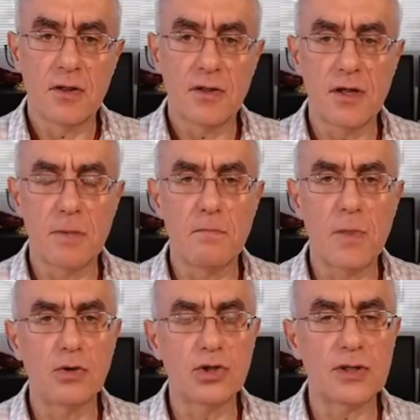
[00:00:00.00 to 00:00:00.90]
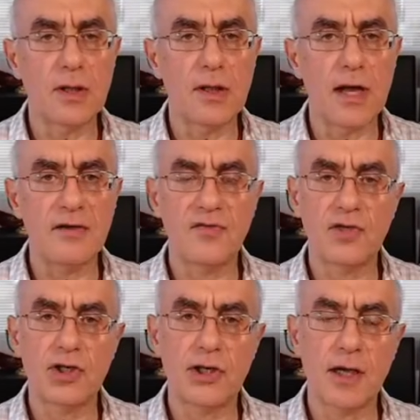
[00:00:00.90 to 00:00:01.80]
the most
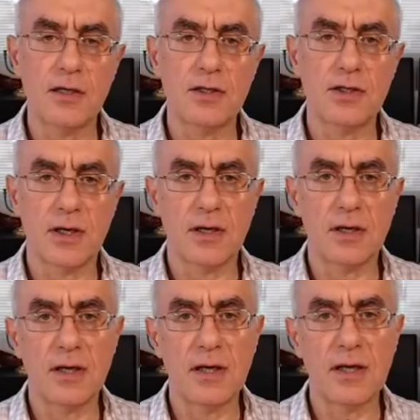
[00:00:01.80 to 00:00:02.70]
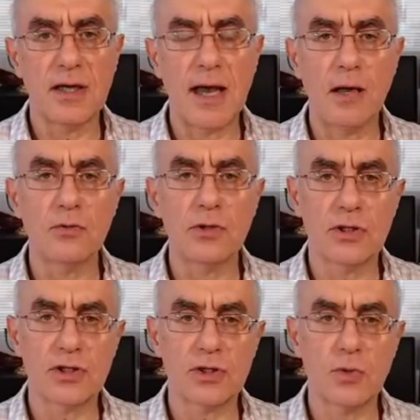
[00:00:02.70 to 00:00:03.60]
life-changing
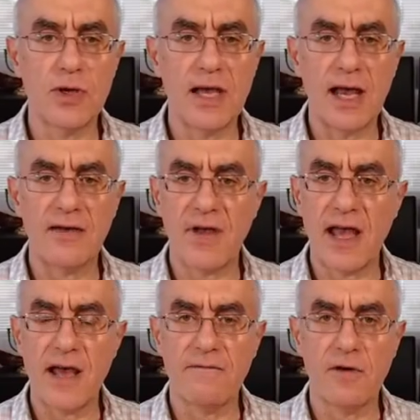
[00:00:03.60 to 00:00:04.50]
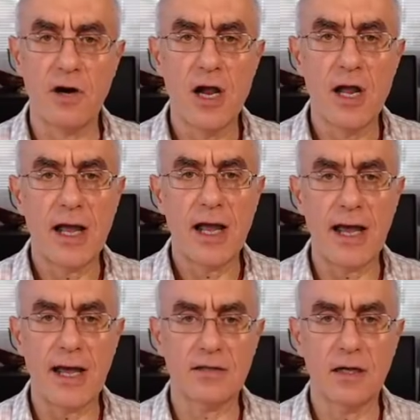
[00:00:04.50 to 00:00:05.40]
encounters we have ever
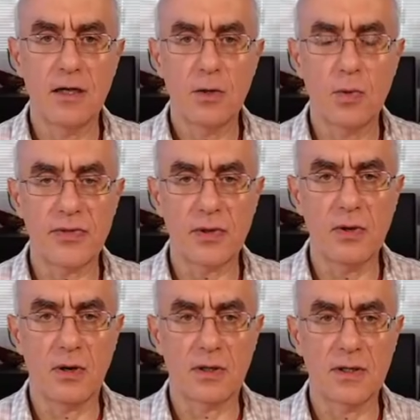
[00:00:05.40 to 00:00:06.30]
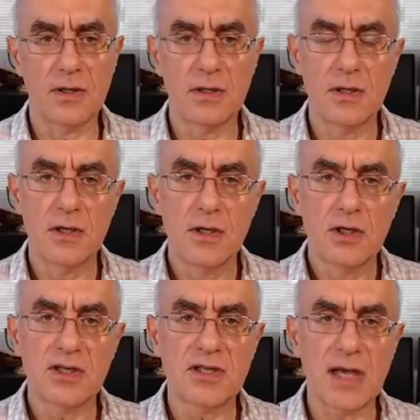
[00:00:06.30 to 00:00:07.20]
had with God.
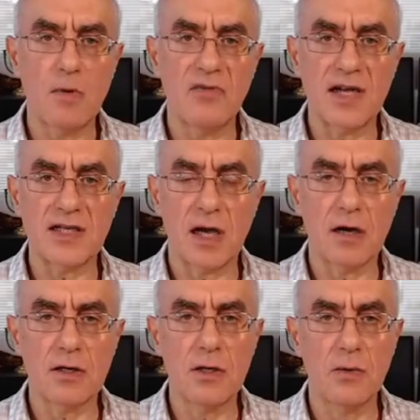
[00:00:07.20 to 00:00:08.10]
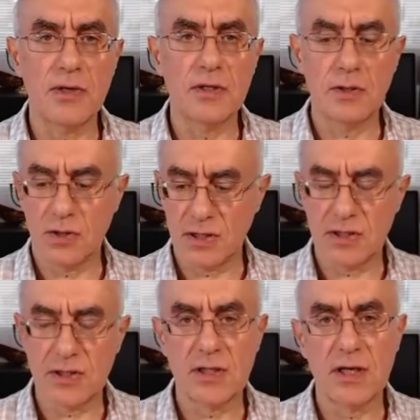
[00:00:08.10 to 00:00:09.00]
Some of us are going to
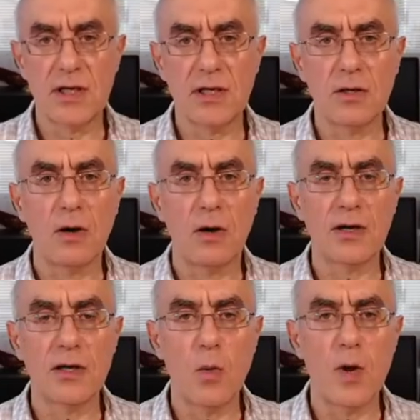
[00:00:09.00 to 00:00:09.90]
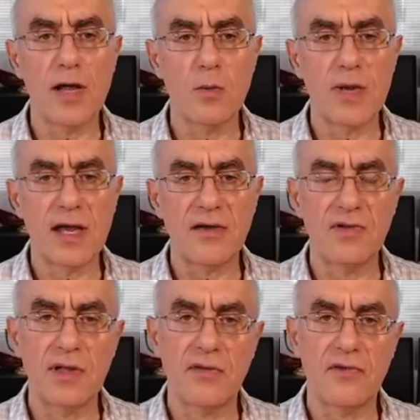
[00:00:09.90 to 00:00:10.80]
see God in a way we
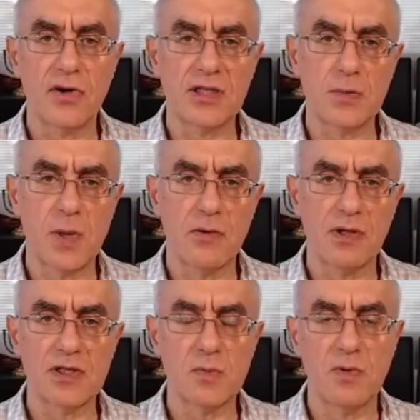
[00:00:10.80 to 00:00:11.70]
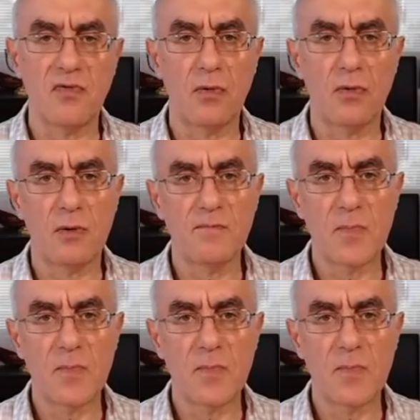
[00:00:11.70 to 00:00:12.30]
have never experienced before.